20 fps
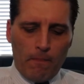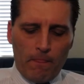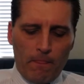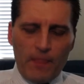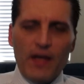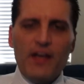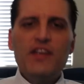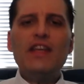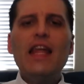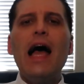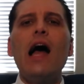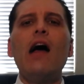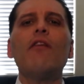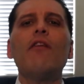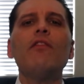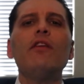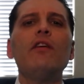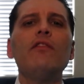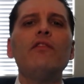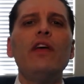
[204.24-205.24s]
The
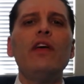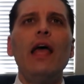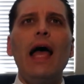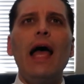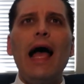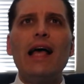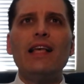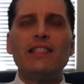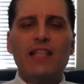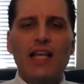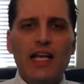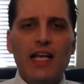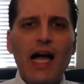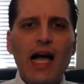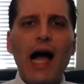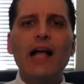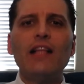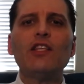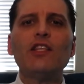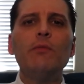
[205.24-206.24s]
narrative has
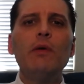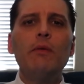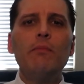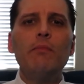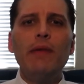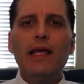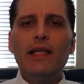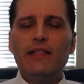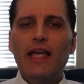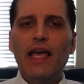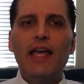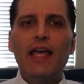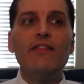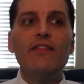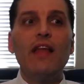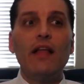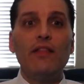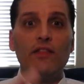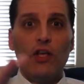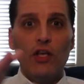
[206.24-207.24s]
got to be
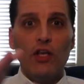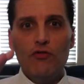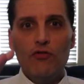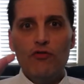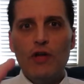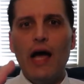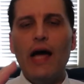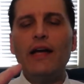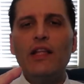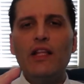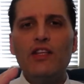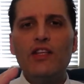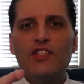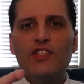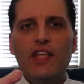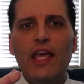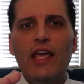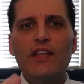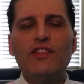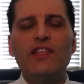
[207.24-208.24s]
maintained that the United
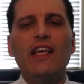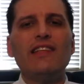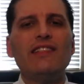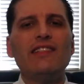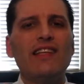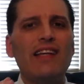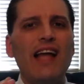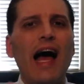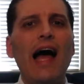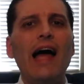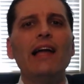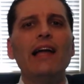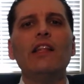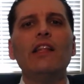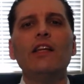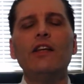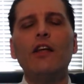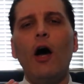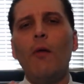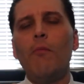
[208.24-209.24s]
States is an
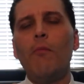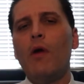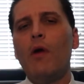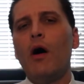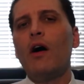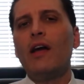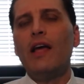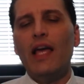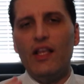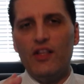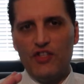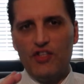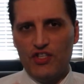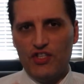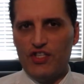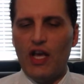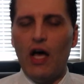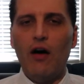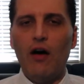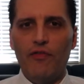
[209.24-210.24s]
island among
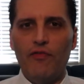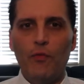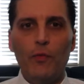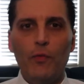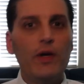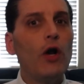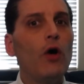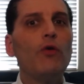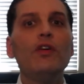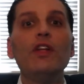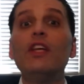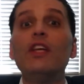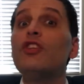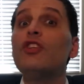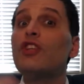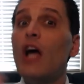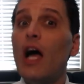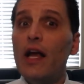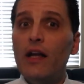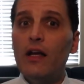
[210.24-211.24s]
itself. We don't need
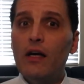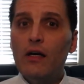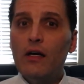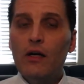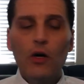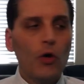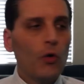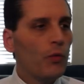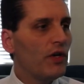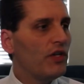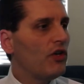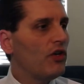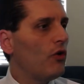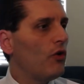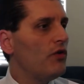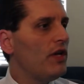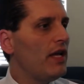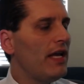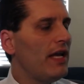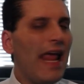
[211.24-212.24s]
China. We
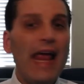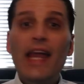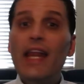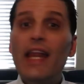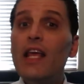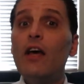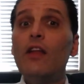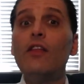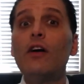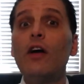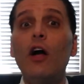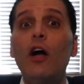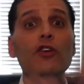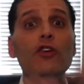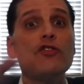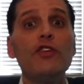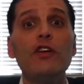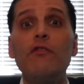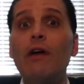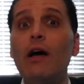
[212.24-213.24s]
don't need any other
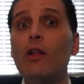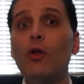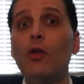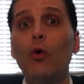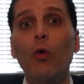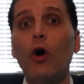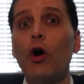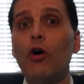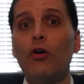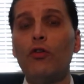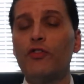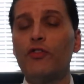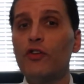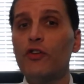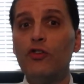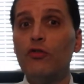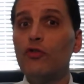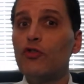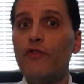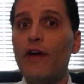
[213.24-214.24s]
country around the world
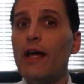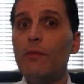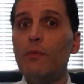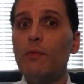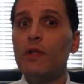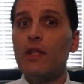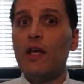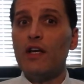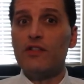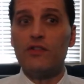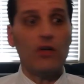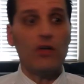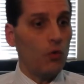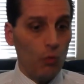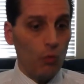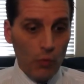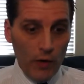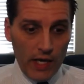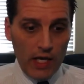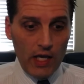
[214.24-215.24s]
to do trade with us.
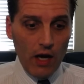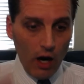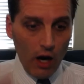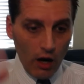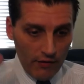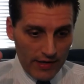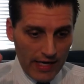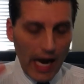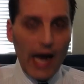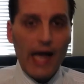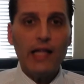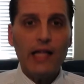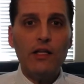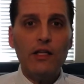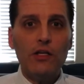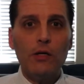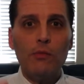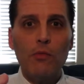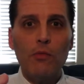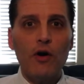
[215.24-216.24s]
We are an
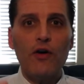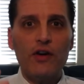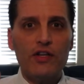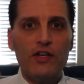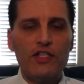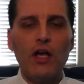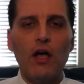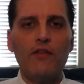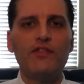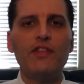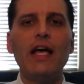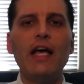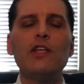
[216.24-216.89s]
island among ourselves.